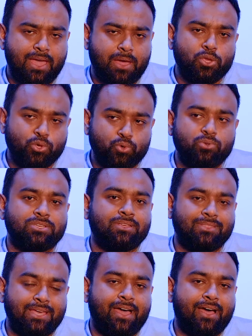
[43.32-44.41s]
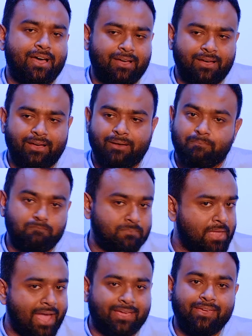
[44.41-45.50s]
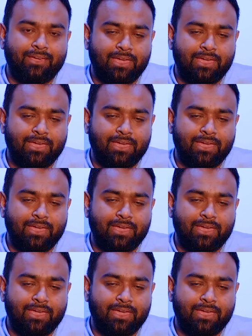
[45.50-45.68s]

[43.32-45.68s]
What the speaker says: using their hacking